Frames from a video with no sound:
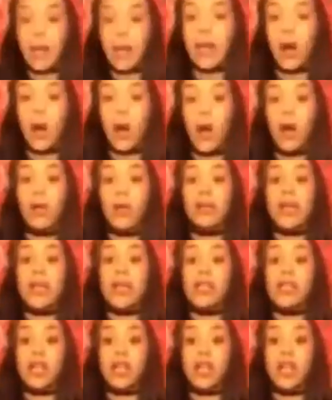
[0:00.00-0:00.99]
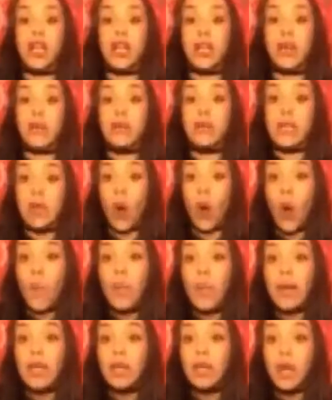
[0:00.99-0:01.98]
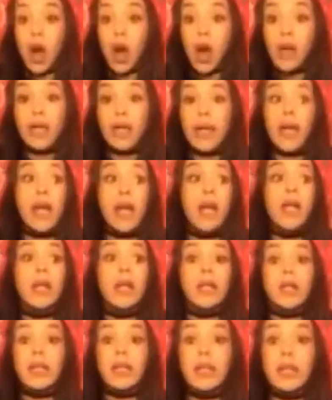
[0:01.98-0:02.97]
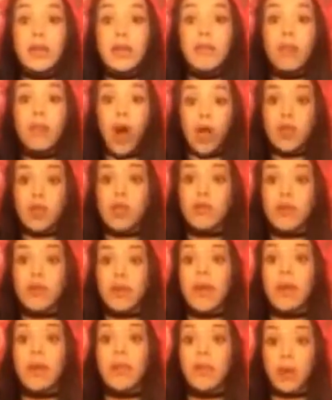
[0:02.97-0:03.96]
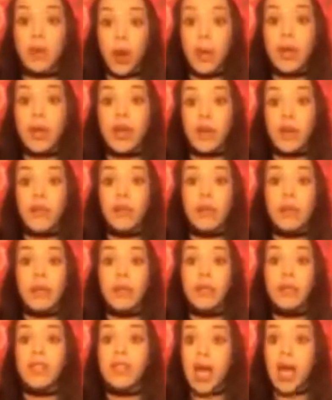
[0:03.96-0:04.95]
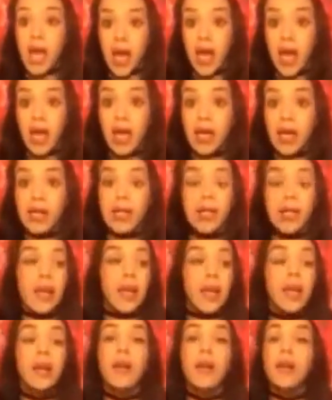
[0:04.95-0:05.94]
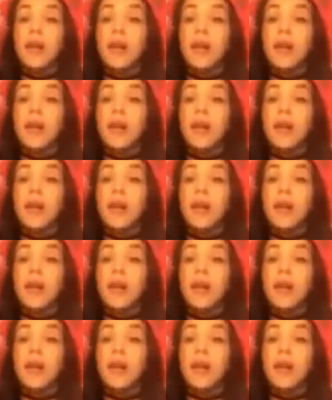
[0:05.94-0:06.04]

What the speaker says: like all next to her, and I was like, oh my god, like literally bottles were being broken over people's heads. Like,